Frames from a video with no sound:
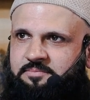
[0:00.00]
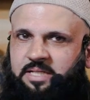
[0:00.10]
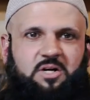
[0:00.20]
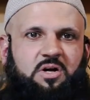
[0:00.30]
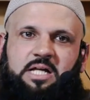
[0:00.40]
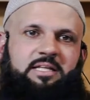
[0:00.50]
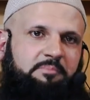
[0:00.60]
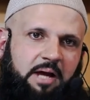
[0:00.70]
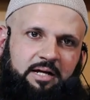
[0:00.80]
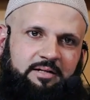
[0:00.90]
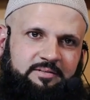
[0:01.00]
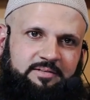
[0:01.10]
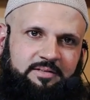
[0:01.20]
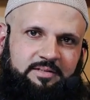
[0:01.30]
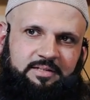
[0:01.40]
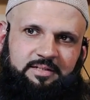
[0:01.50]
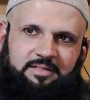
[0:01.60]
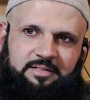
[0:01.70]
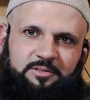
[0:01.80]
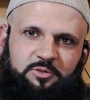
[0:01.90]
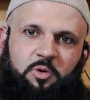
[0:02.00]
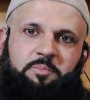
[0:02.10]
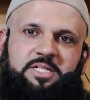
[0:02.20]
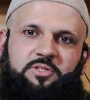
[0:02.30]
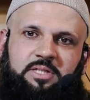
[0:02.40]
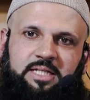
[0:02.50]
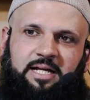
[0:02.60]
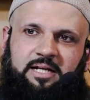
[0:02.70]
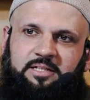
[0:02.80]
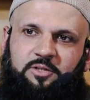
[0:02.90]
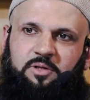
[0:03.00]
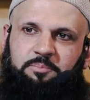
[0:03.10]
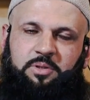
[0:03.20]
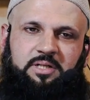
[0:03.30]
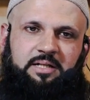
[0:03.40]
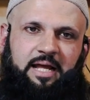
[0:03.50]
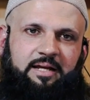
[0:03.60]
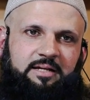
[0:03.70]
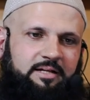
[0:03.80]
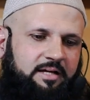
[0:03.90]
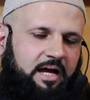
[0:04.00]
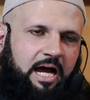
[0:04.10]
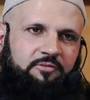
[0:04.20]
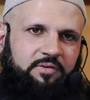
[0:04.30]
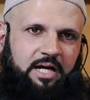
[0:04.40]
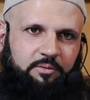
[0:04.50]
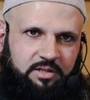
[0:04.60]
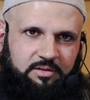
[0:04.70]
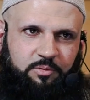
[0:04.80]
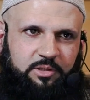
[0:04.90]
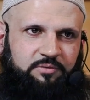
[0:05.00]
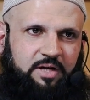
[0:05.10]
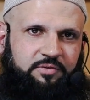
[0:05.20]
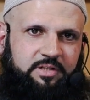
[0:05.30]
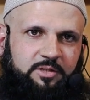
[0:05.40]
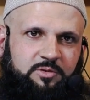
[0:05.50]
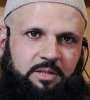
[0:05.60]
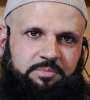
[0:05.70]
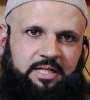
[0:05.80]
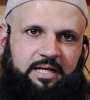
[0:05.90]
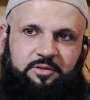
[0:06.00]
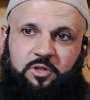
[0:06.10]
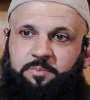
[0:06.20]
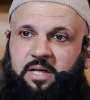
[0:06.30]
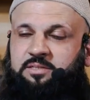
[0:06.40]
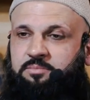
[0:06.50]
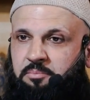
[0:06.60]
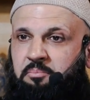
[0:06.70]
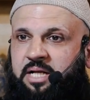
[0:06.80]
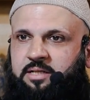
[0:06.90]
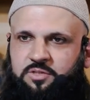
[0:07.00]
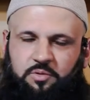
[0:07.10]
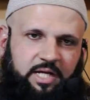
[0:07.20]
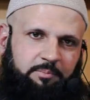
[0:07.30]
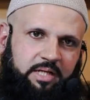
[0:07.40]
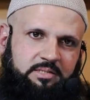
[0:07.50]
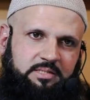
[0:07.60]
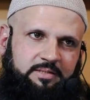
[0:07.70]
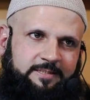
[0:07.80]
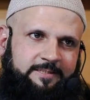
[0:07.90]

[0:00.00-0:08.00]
He got nothing back. So what makes you think that you're going to put in like half an hour worth of effort into something and you expect miracles to take place?